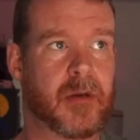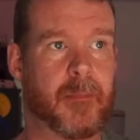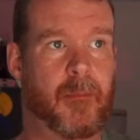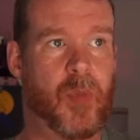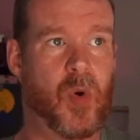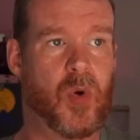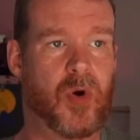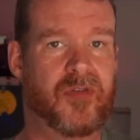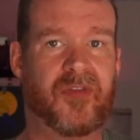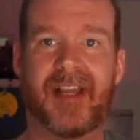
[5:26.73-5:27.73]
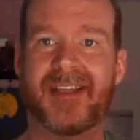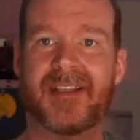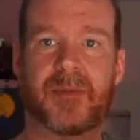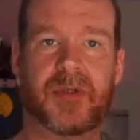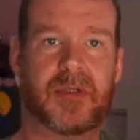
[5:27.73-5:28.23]
more
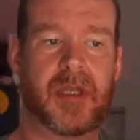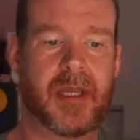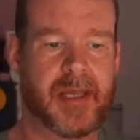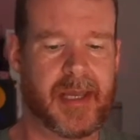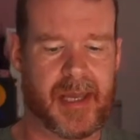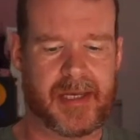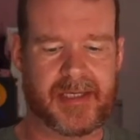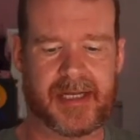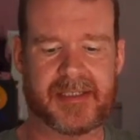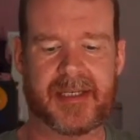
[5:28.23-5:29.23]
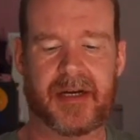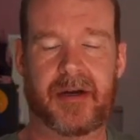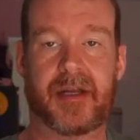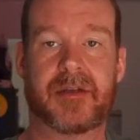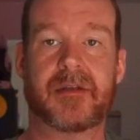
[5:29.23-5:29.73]
flexible and
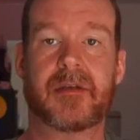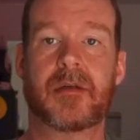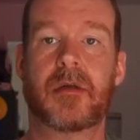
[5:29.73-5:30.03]
dexterous.